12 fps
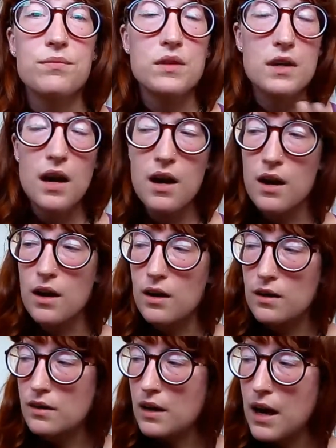
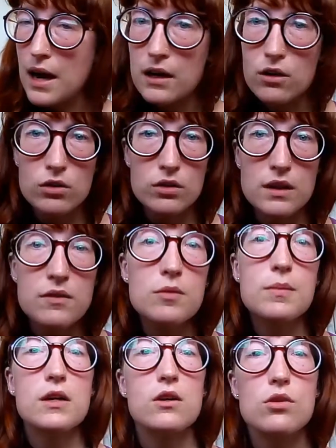yeah, I couldn't,
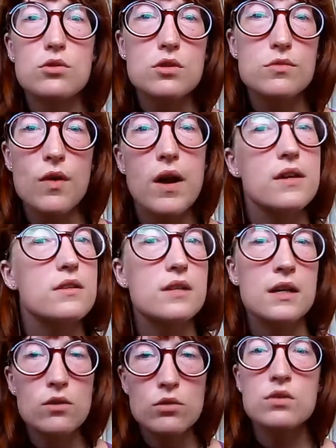even my closest friends,
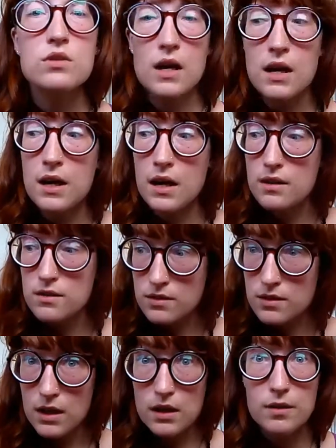I couldn't
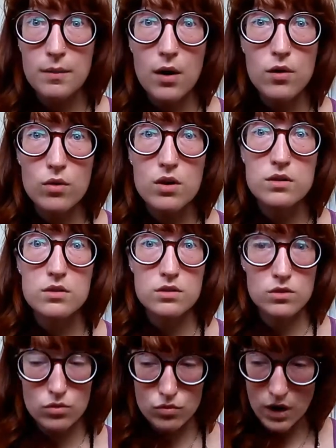tell them how it was.
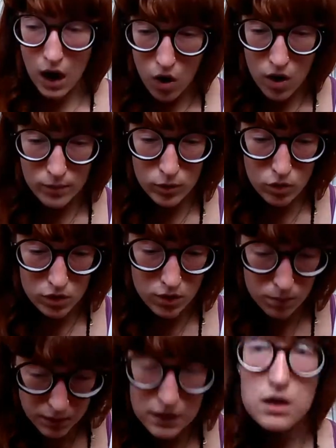So now I'm going
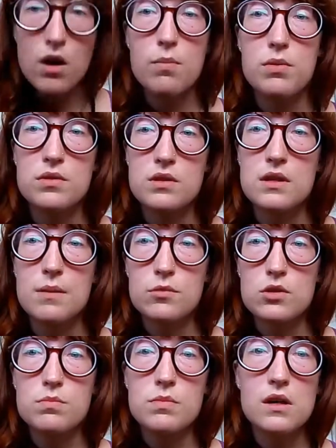completely opposite. I'm
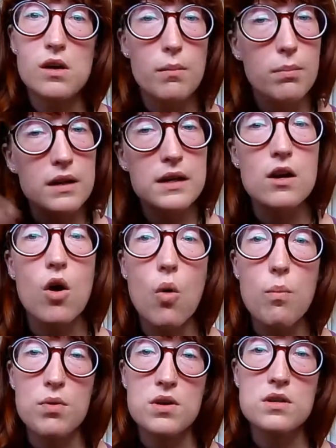just being completely
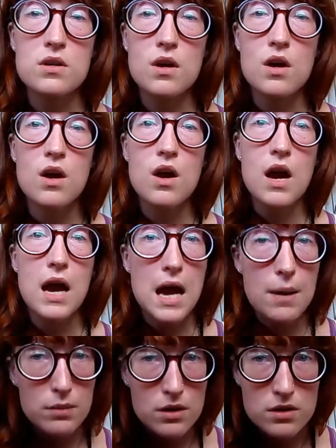open,
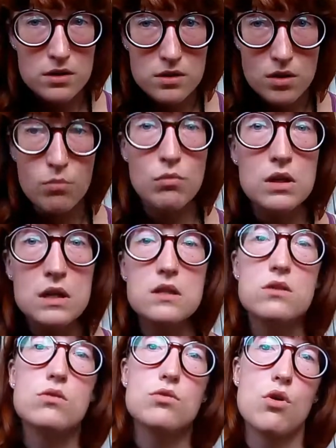because someone
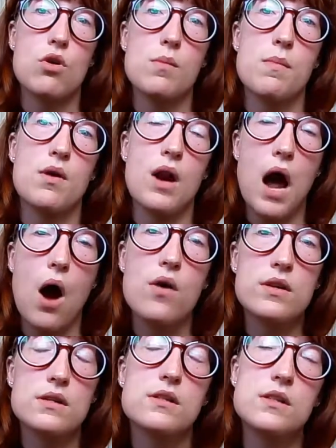needs to talk about
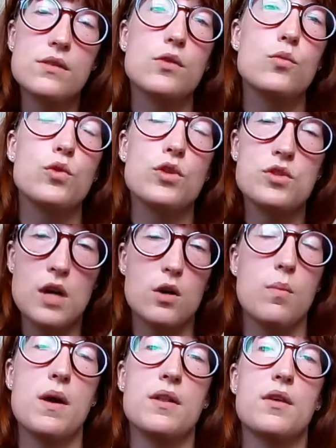how it is living with a
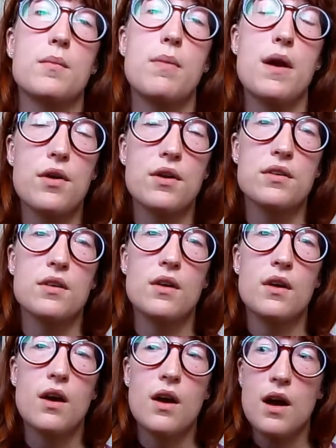psychopathic parent.
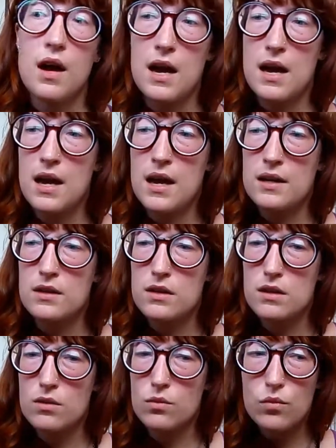And
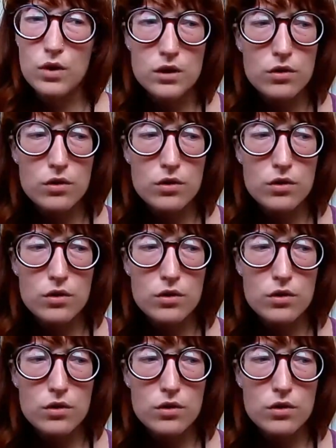when